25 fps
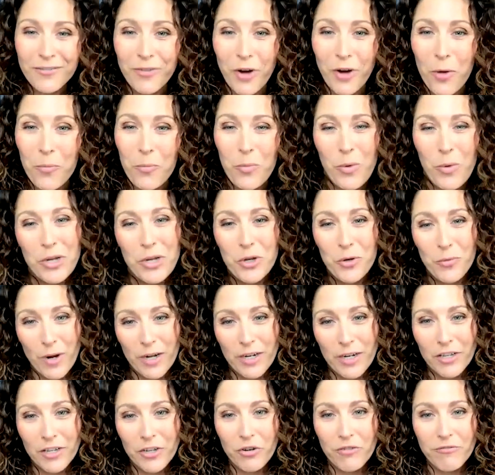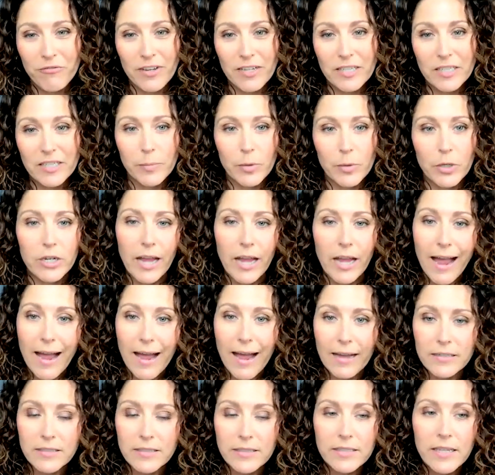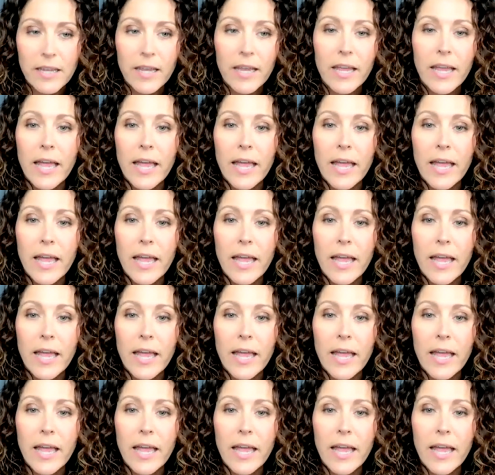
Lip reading: from when you're running your Facebook ads.